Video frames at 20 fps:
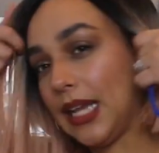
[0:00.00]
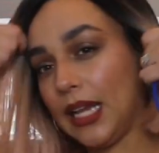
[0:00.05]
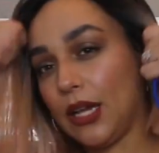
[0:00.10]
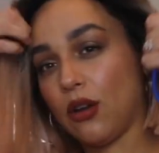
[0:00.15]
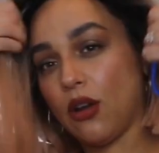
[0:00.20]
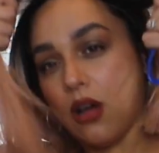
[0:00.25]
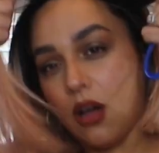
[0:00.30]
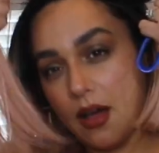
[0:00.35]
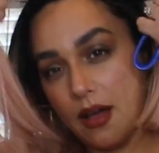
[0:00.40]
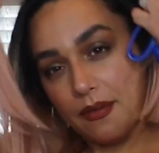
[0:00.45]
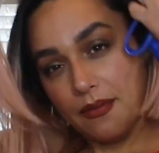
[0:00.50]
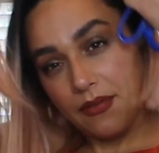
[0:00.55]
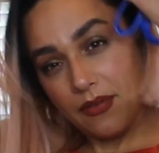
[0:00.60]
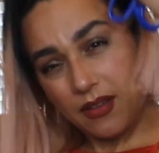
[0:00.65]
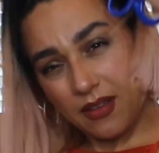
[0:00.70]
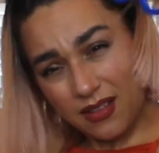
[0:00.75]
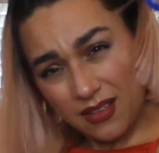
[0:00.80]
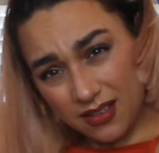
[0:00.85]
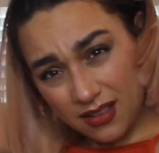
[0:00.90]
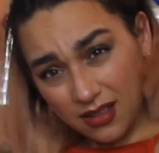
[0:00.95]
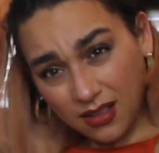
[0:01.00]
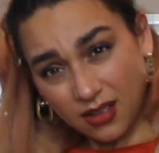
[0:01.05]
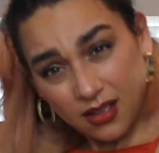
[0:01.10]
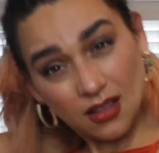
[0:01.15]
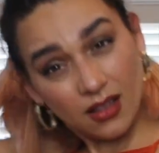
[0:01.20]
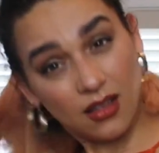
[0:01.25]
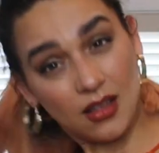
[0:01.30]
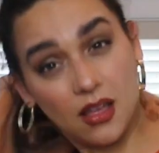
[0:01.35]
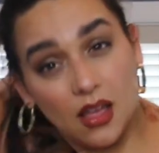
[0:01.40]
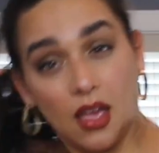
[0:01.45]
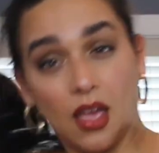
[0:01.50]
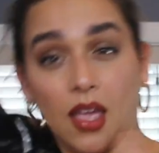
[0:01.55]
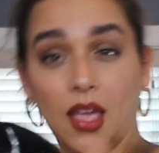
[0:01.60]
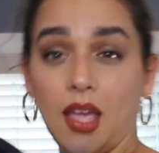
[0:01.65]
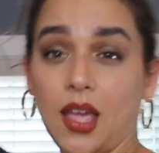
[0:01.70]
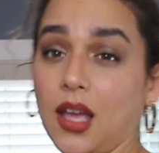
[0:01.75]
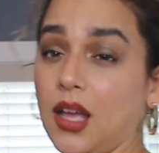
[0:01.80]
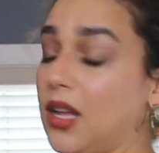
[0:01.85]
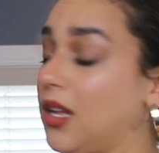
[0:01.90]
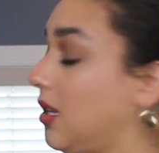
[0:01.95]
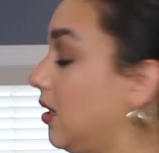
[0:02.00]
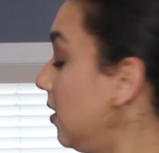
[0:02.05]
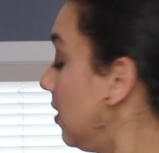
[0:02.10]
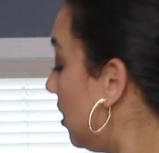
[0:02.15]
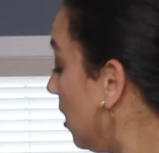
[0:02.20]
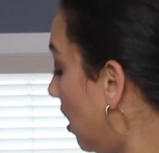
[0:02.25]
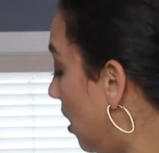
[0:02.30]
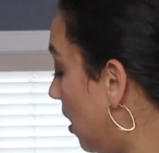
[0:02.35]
take it off and